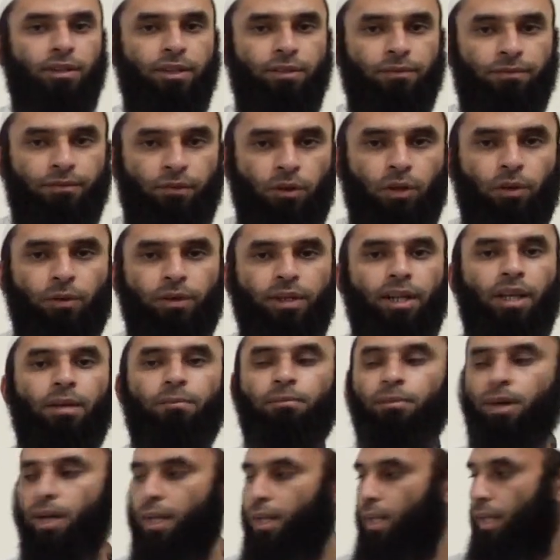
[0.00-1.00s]
following
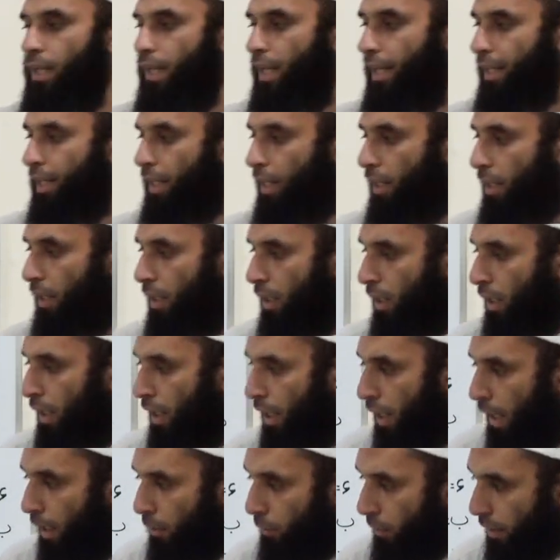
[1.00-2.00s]
lam, Al-Layl.
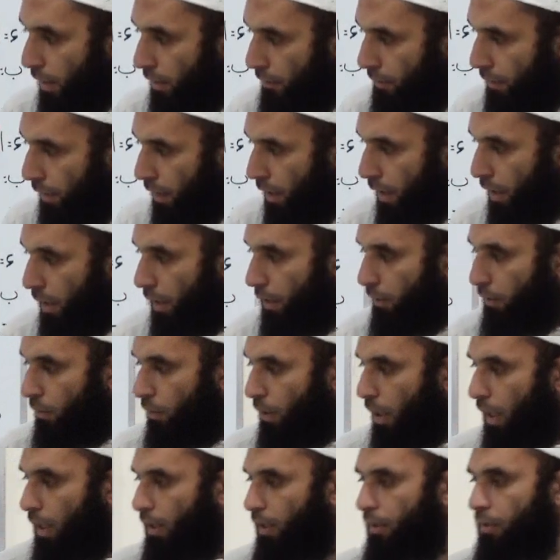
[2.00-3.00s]
And we have here
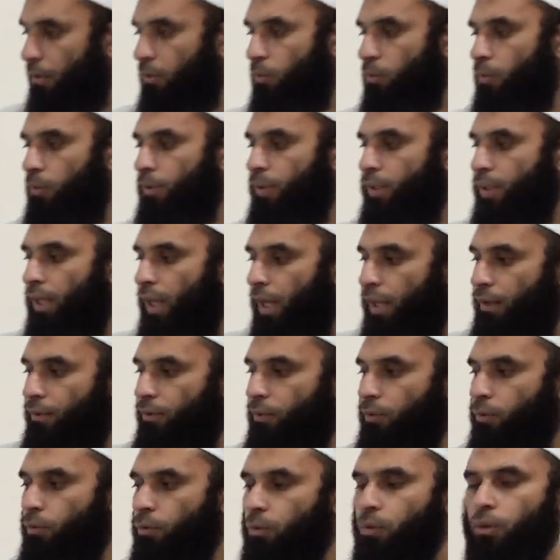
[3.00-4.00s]
Noon,
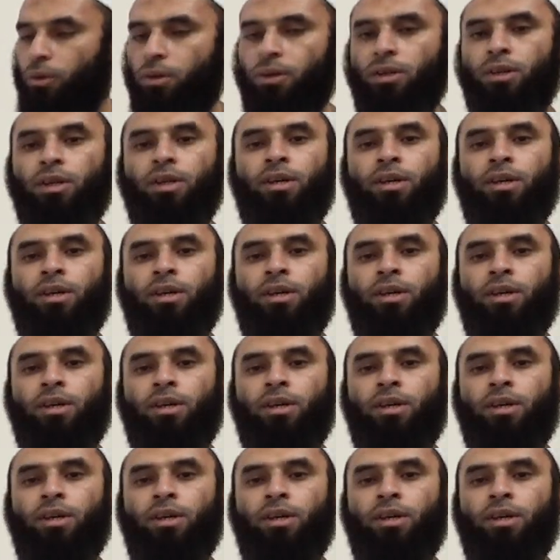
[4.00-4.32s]
An-Nur,